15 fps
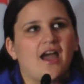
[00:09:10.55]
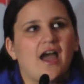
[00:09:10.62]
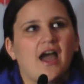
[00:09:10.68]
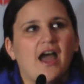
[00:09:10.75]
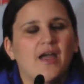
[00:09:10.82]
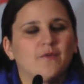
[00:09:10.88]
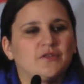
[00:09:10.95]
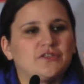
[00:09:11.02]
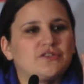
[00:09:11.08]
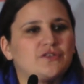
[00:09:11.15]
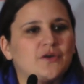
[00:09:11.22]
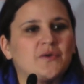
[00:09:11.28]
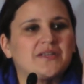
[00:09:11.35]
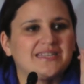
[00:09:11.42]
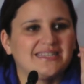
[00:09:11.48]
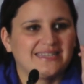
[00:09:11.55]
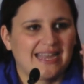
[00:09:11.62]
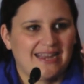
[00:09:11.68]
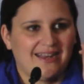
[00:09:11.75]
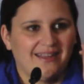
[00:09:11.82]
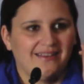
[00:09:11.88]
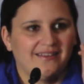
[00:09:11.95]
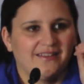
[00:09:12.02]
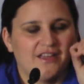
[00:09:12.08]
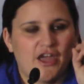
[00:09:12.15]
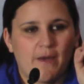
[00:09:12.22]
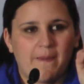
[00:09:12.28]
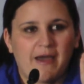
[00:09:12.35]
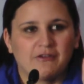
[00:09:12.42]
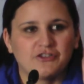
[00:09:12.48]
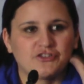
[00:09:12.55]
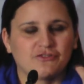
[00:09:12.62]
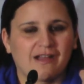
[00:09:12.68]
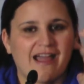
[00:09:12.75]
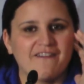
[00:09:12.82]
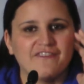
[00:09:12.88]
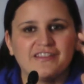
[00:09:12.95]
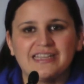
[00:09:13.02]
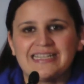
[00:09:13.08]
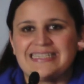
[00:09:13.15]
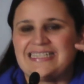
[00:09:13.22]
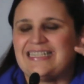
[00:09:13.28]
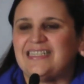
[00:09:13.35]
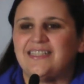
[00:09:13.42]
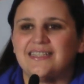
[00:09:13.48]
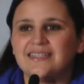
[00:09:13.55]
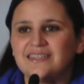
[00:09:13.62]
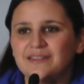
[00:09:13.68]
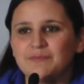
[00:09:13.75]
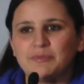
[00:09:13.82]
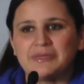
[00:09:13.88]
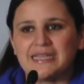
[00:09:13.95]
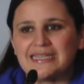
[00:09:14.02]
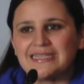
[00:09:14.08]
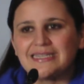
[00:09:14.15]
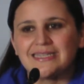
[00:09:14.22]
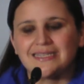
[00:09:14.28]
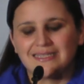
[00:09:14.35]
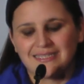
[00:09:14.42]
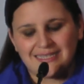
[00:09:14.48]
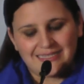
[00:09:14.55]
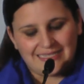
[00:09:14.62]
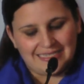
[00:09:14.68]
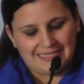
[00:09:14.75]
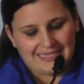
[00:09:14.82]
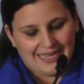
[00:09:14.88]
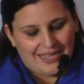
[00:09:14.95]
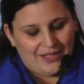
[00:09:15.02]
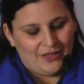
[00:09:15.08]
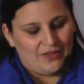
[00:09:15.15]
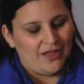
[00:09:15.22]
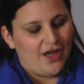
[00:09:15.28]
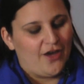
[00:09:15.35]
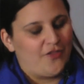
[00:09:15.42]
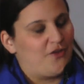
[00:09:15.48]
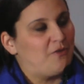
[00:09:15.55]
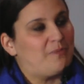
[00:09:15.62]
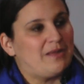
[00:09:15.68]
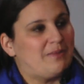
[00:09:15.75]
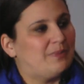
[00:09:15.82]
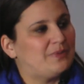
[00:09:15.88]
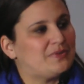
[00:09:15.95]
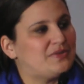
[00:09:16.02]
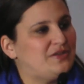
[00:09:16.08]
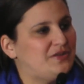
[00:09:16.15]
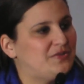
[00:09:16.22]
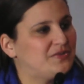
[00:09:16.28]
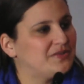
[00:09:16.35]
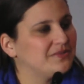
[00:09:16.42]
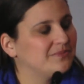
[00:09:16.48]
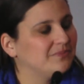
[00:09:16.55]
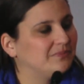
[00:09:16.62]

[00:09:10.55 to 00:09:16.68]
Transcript: I was so excited about traveling to distant places to tell other people's news.